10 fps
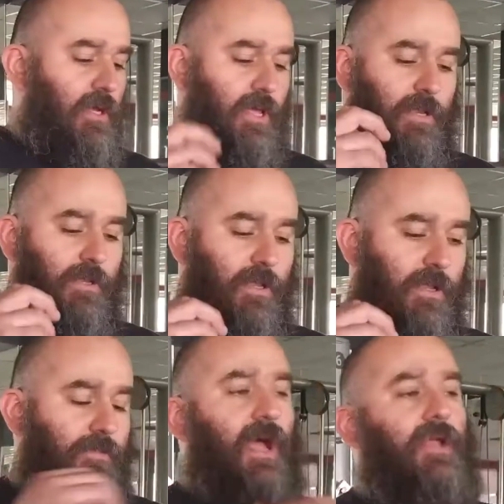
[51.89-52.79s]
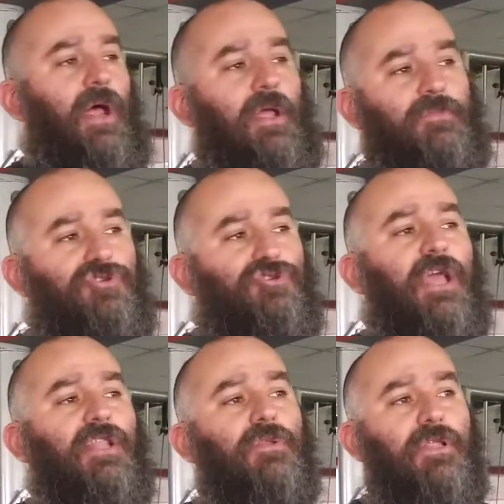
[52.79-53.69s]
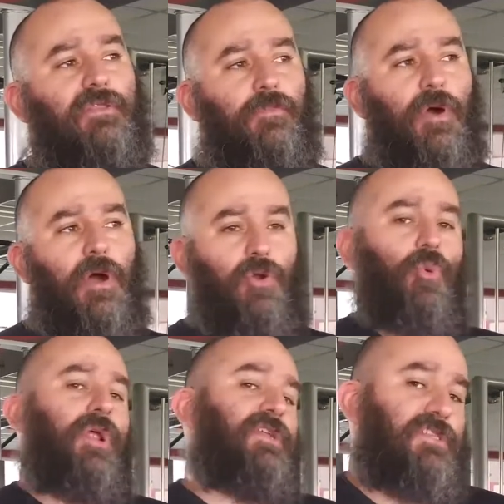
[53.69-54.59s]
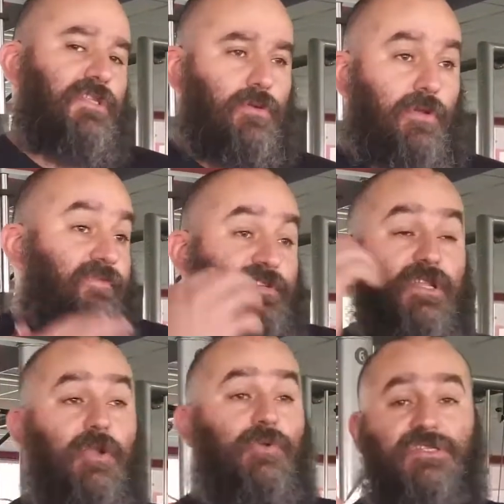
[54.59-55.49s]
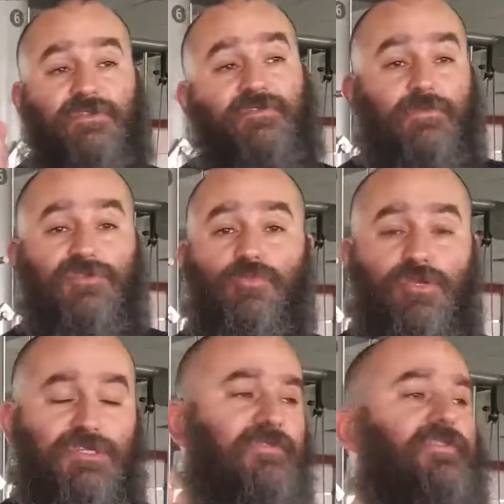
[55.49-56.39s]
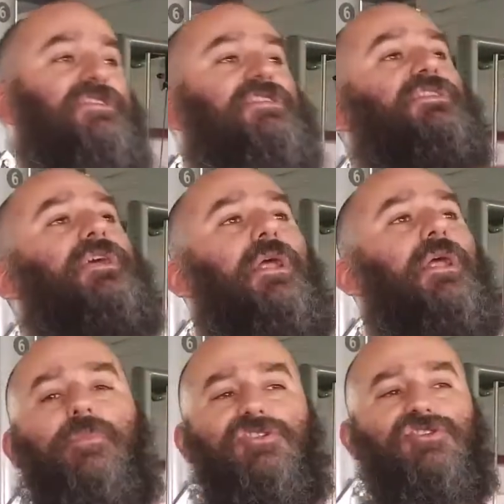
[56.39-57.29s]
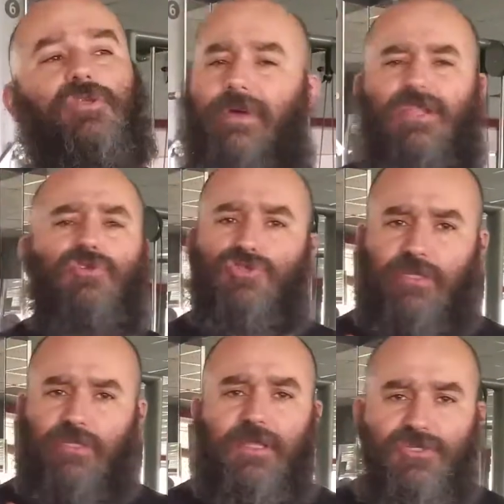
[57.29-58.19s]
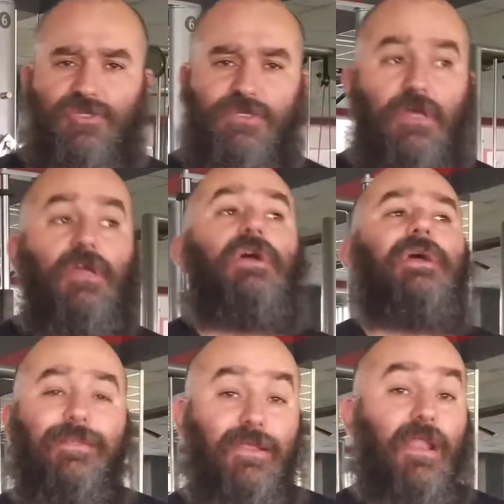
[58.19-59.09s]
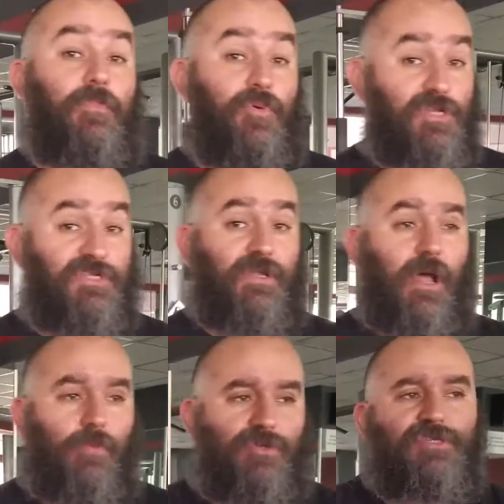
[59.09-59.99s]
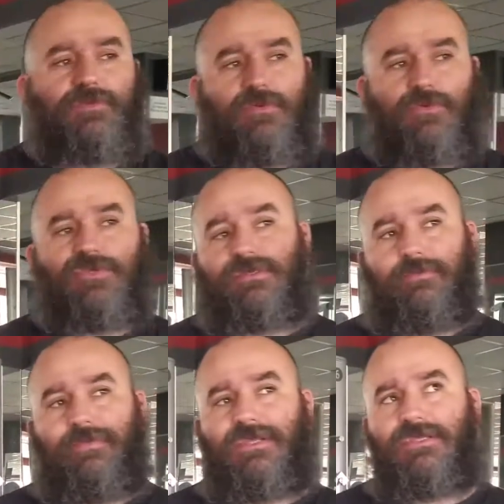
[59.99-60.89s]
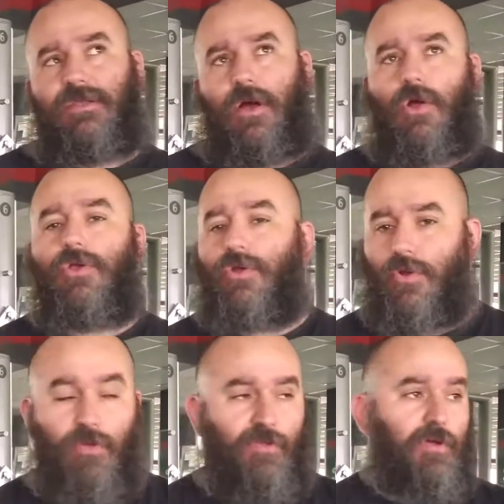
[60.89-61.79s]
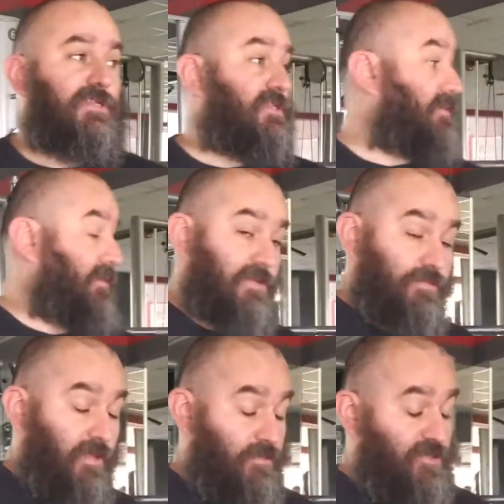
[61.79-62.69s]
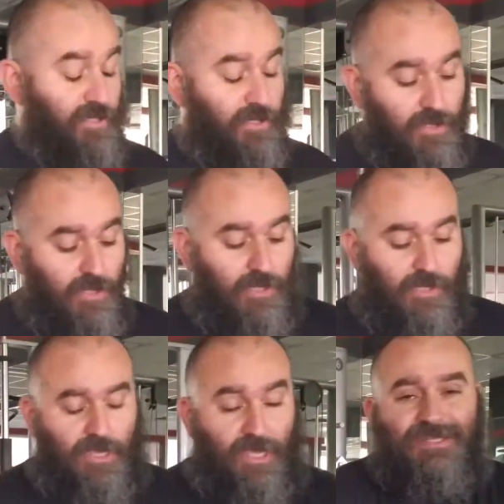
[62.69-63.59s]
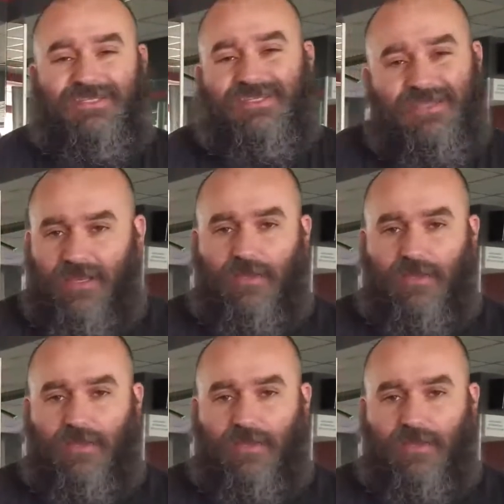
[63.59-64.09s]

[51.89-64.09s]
and I try to let the bar rest, or if it's not resting, if I'm super stiff, I just let out of my chin, but it usually touches, and then I press it up, which makes it harder, although it's the Smith machine. And it's seated